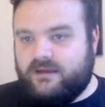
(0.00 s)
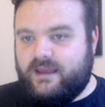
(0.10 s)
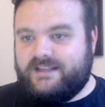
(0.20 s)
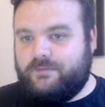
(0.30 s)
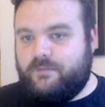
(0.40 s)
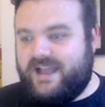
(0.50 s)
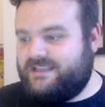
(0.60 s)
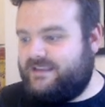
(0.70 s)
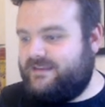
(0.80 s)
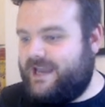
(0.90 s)
is
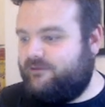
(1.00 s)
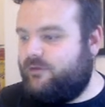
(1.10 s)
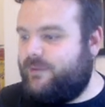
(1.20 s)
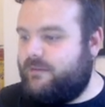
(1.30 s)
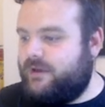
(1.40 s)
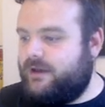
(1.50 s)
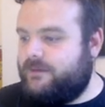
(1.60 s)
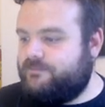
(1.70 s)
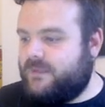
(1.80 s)
better than I remember.